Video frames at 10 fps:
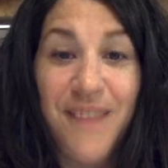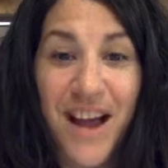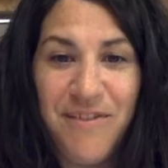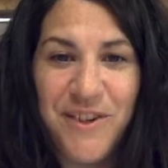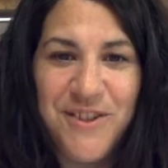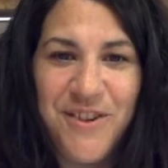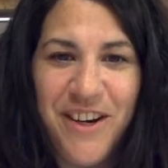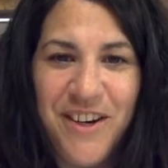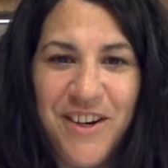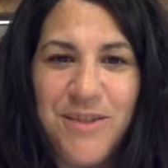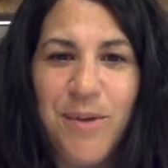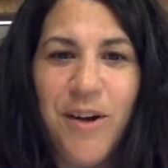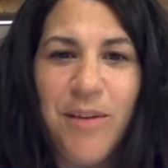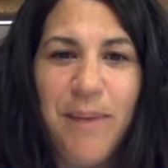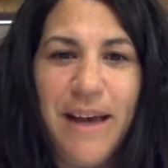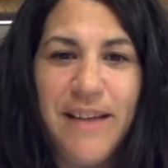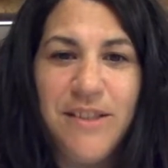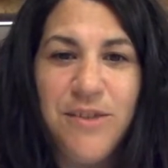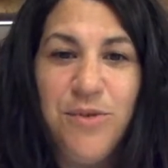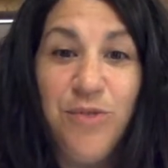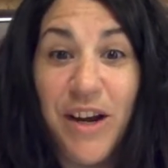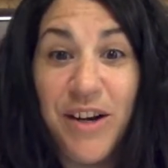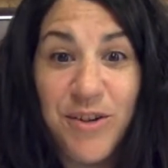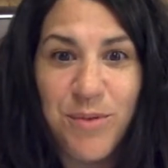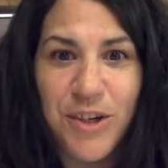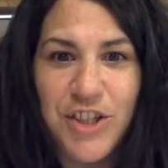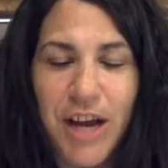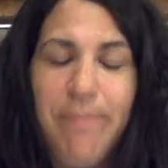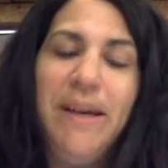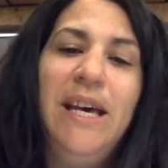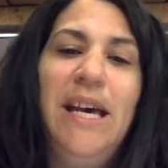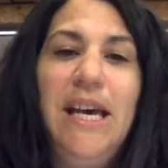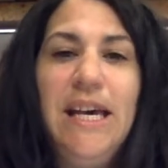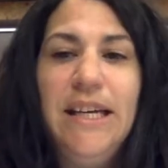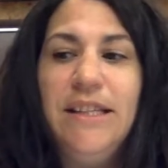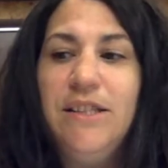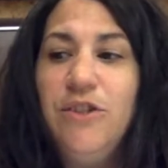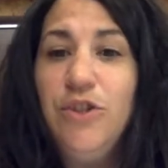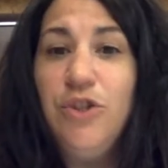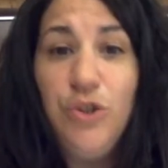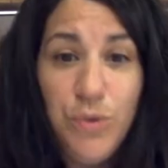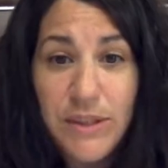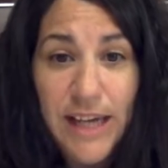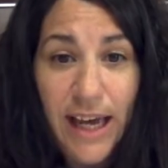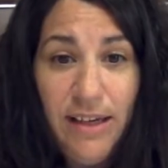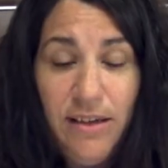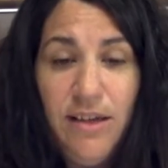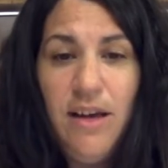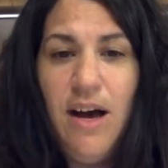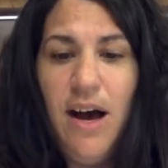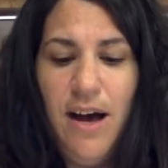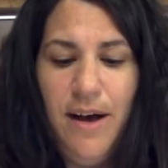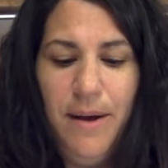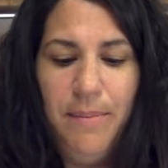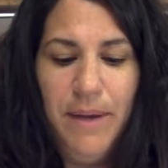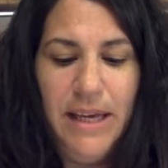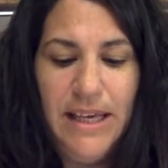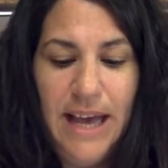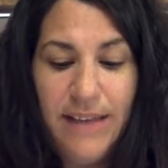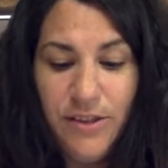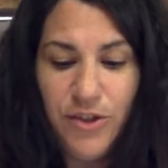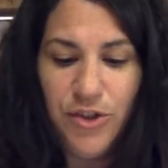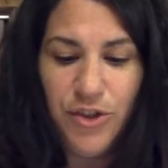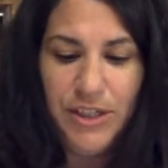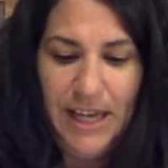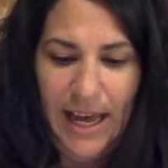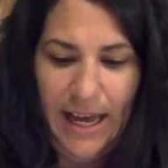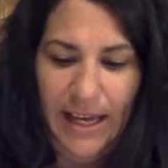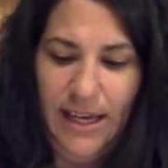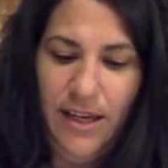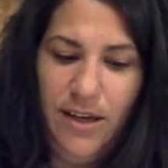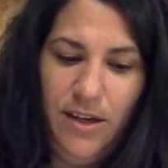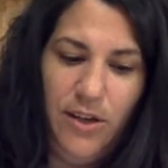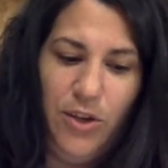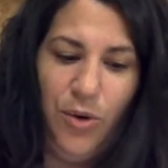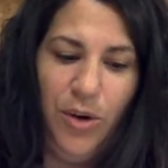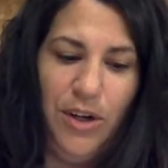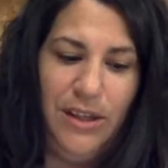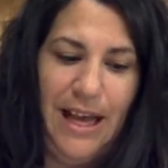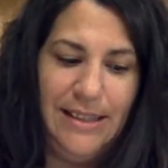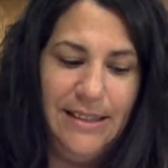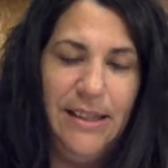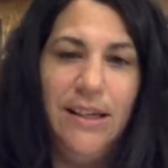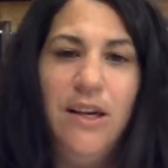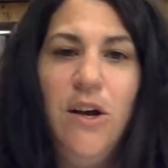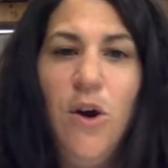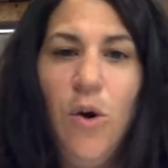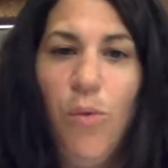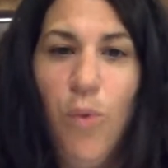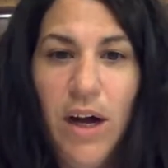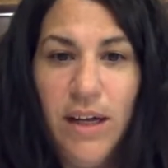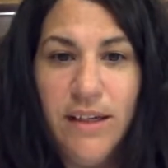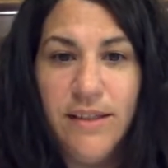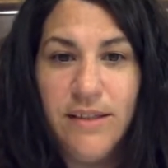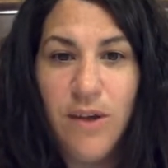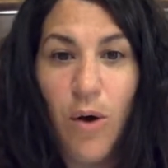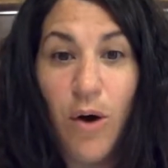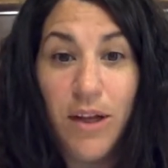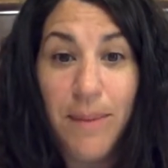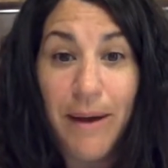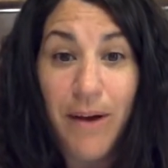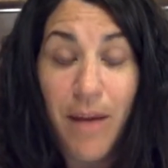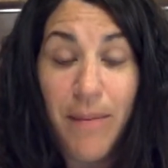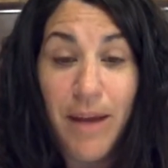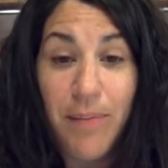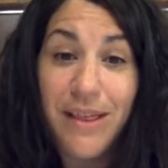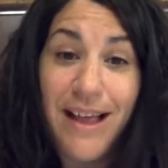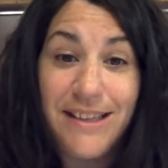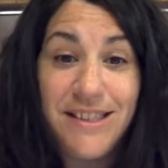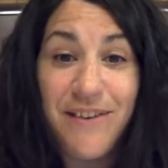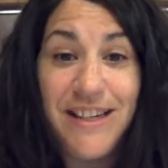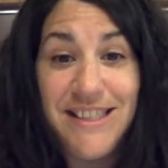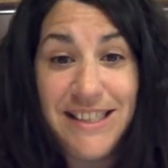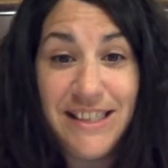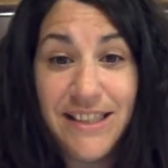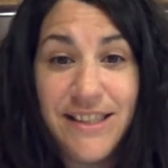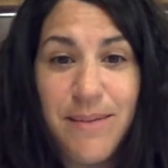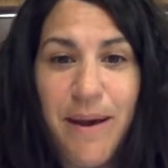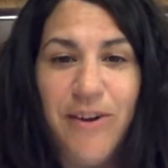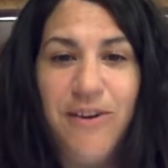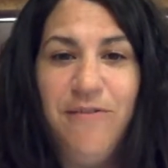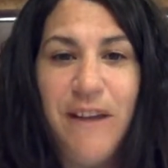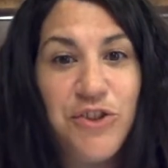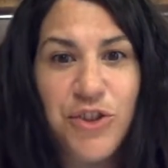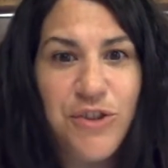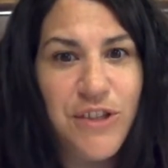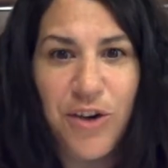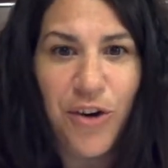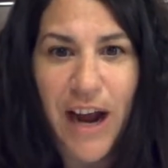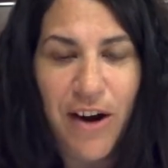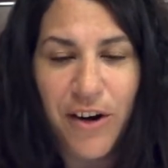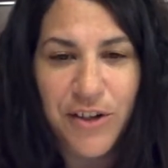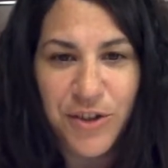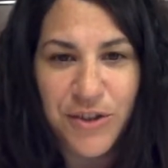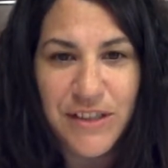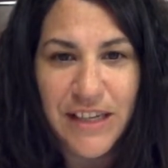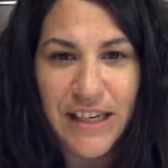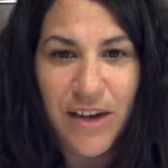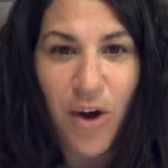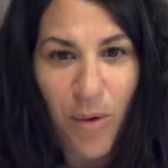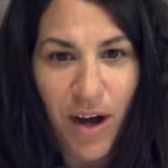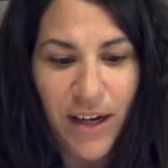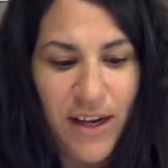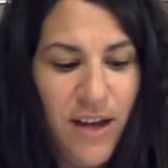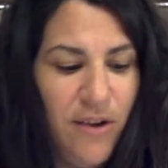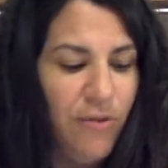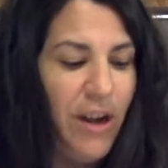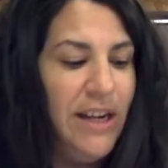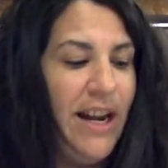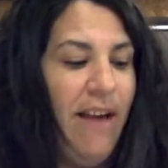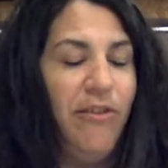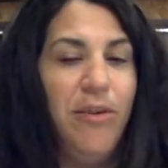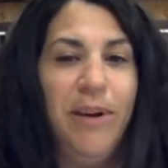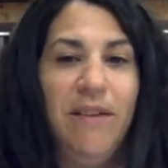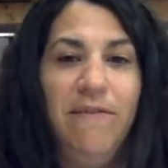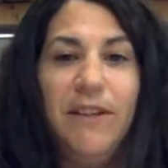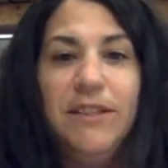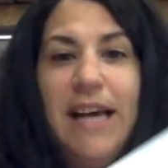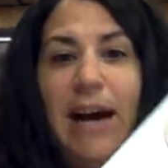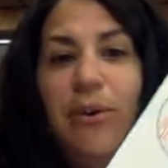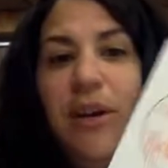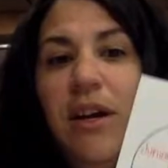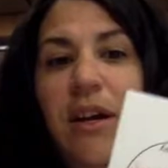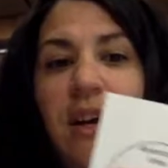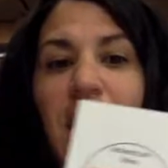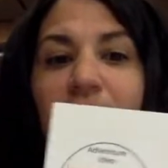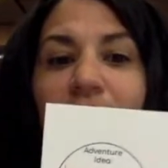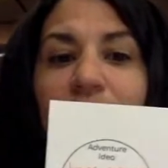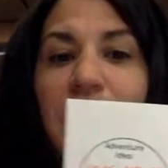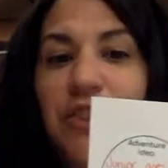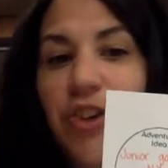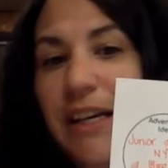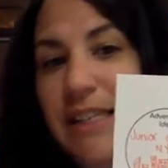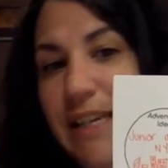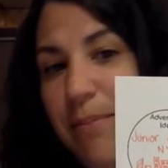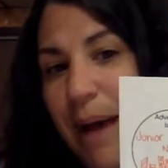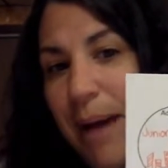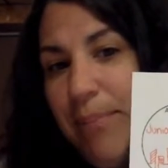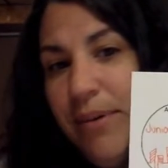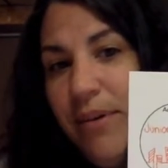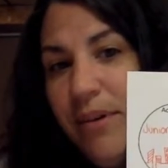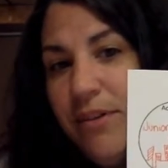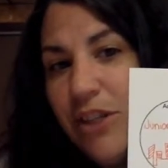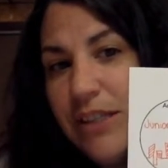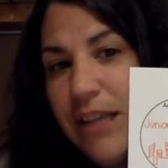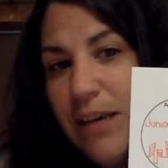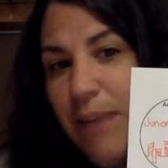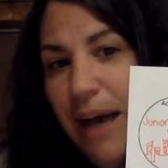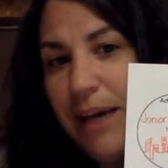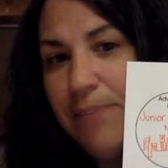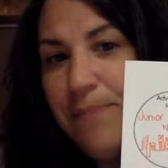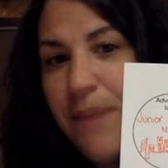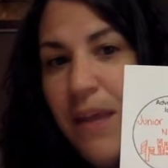Hi, first graders. Welcome back to Writer's Workshop. It's Tuesday. Yesterday, your lesson was all about coming up with lots of ideas about adventures that your characters can go on, right? And everybody filled out an adventure idea map, just like mine.